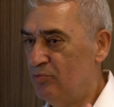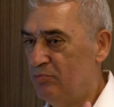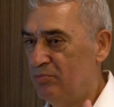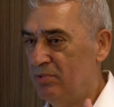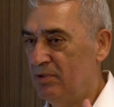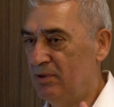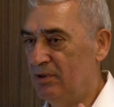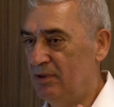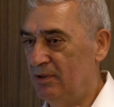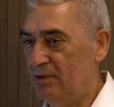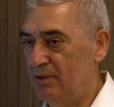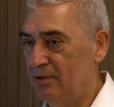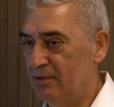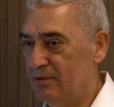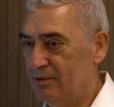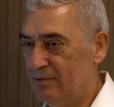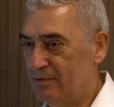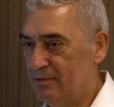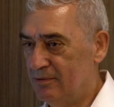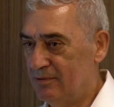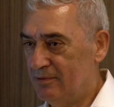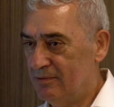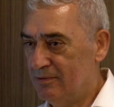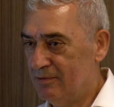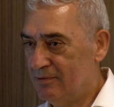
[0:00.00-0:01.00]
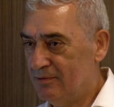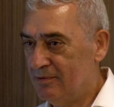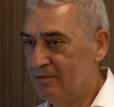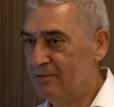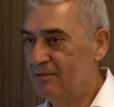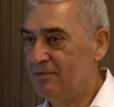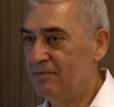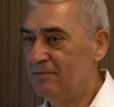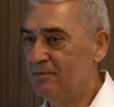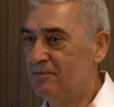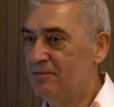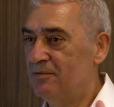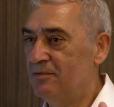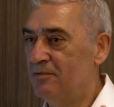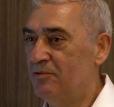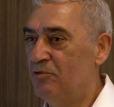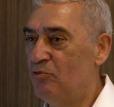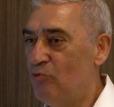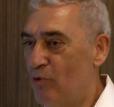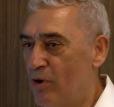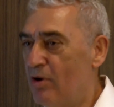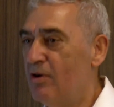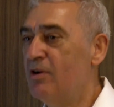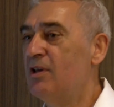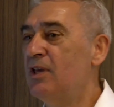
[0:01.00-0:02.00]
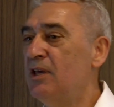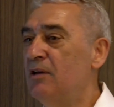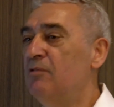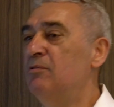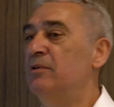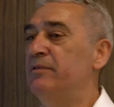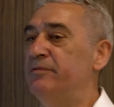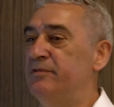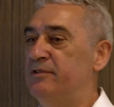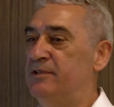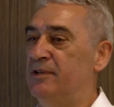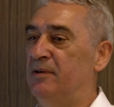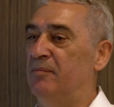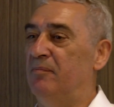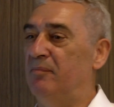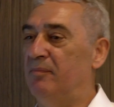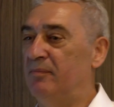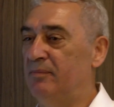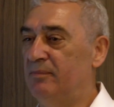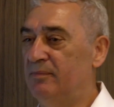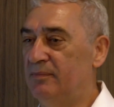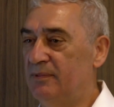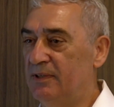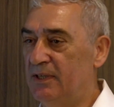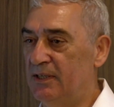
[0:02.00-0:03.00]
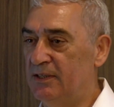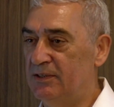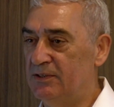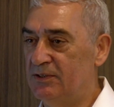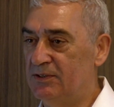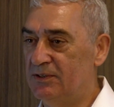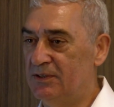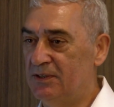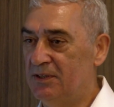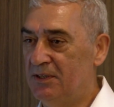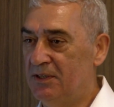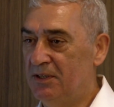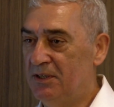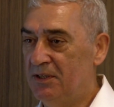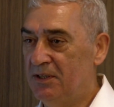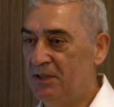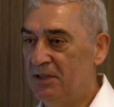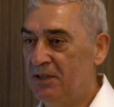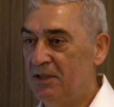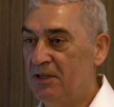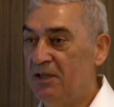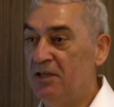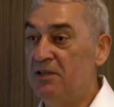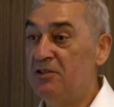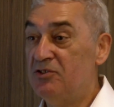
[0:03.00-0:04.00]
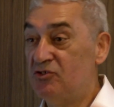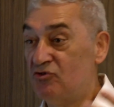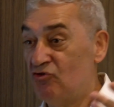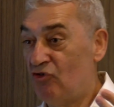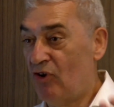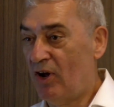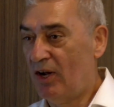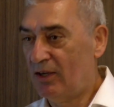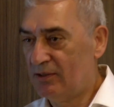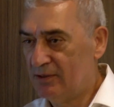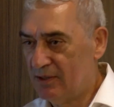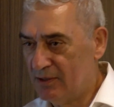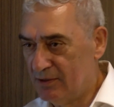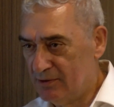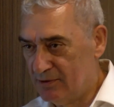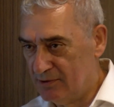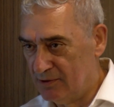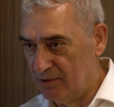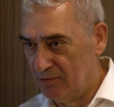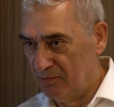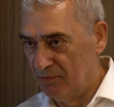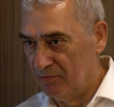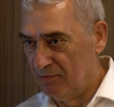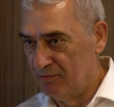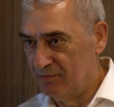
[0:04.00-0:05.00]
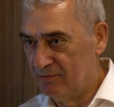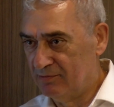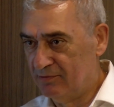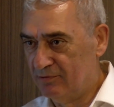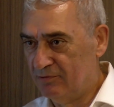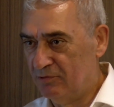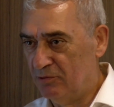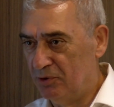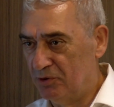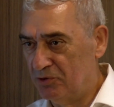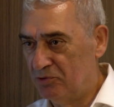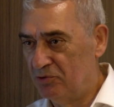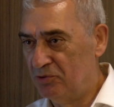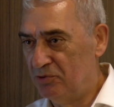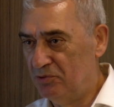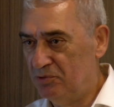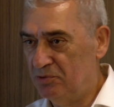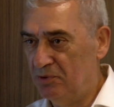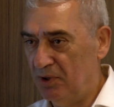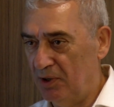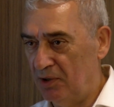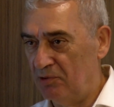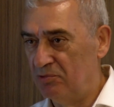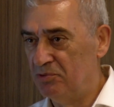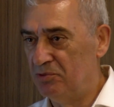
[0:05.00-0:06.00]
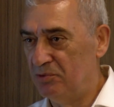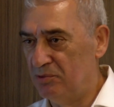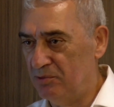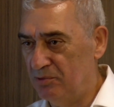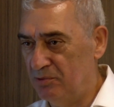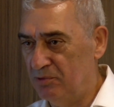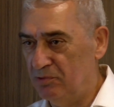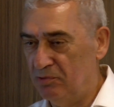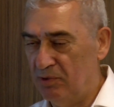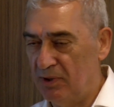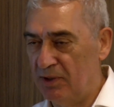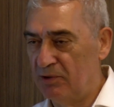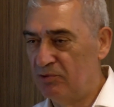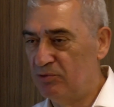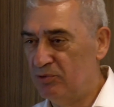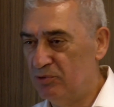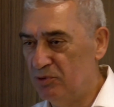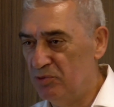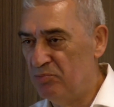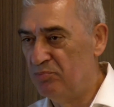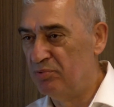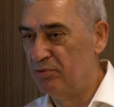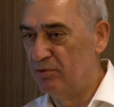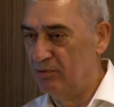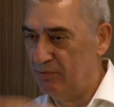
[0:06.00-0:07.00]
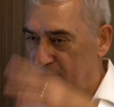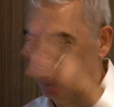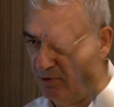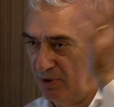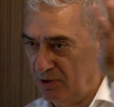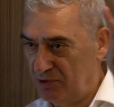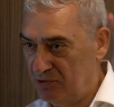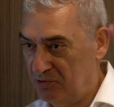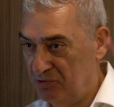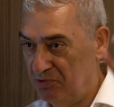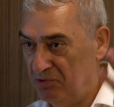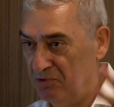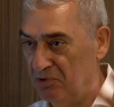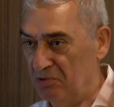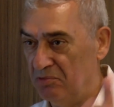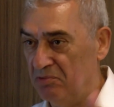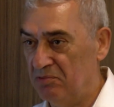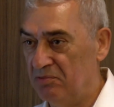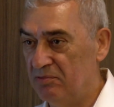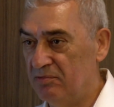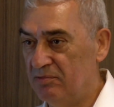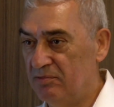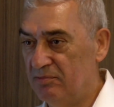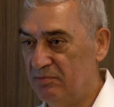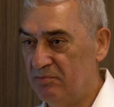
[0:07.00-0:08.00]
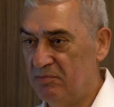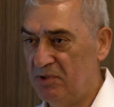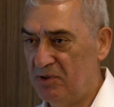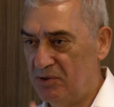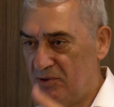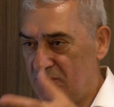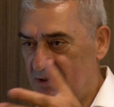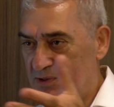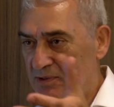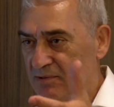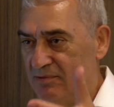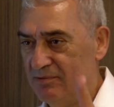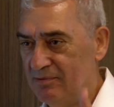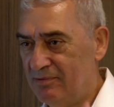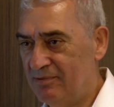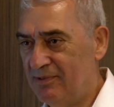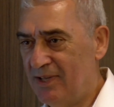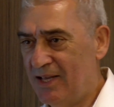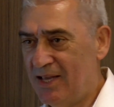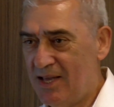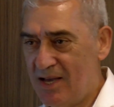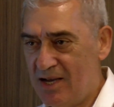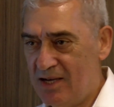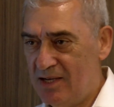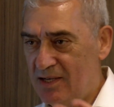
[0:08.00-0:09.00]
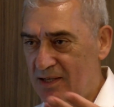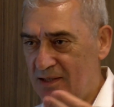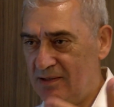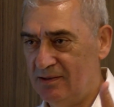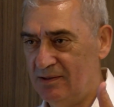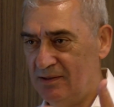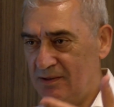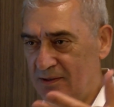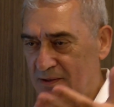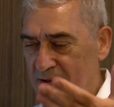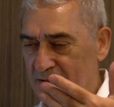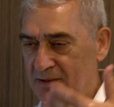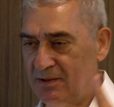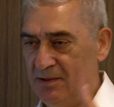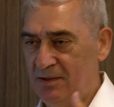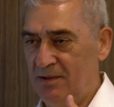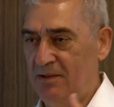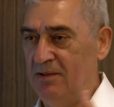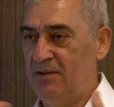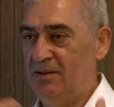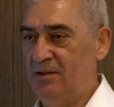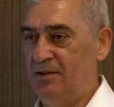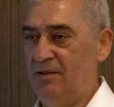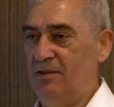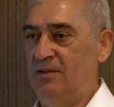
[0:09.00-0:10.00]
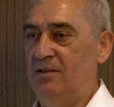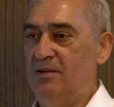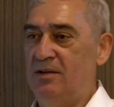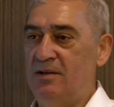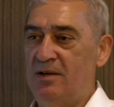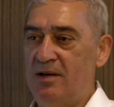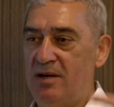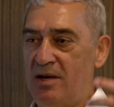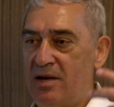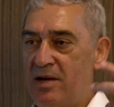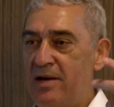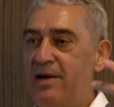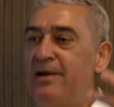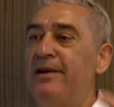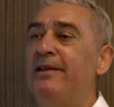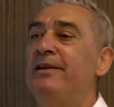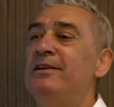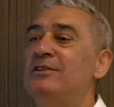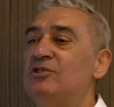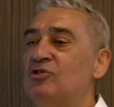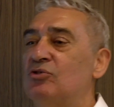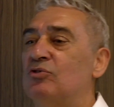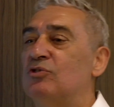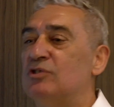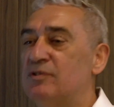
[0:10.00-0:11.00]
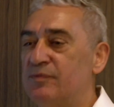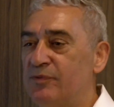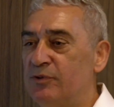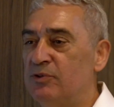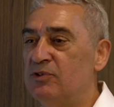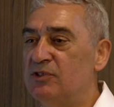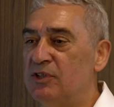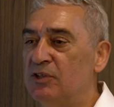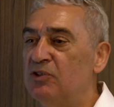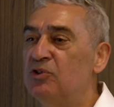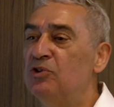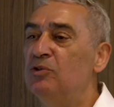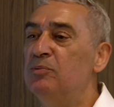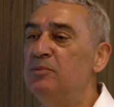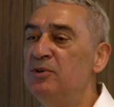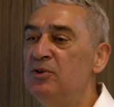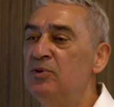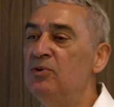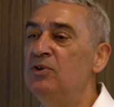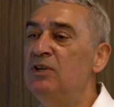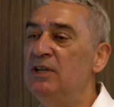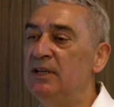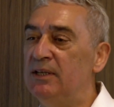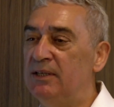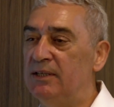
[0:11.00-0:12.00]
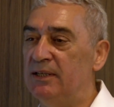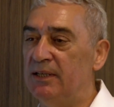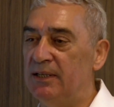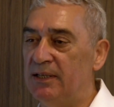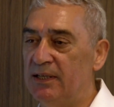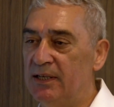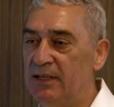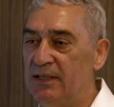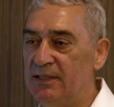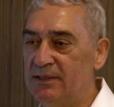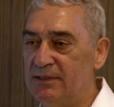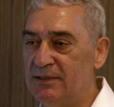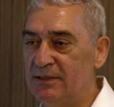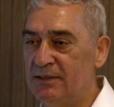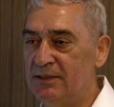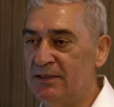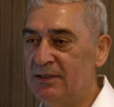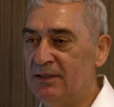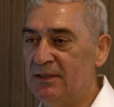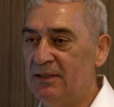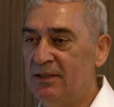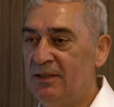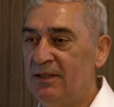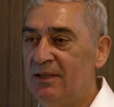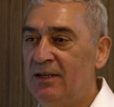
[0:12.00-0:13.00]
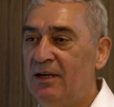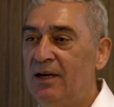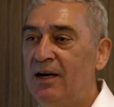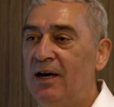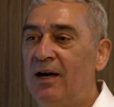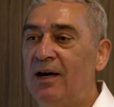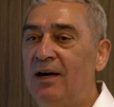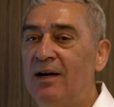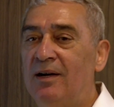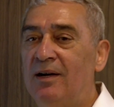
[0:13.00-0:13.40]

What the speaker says: should be working with them, yes, instructing them what to do, how to do, where to improve, where to go, because they are a resource for the community, yes. Yes.